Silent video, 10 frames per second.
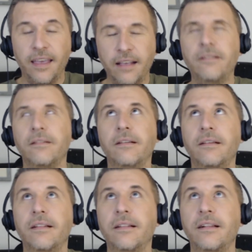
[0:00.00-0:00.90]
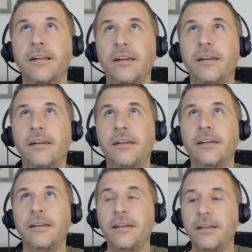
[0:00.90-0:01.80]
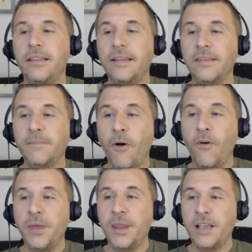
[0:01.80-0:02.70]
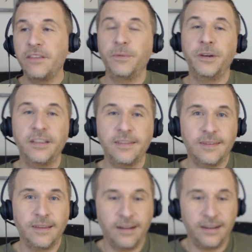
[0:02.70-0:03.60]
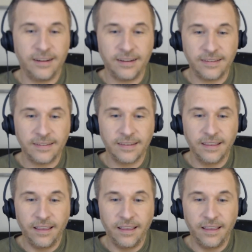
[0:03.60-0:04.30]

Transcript: Ugh. This moment is where it starts.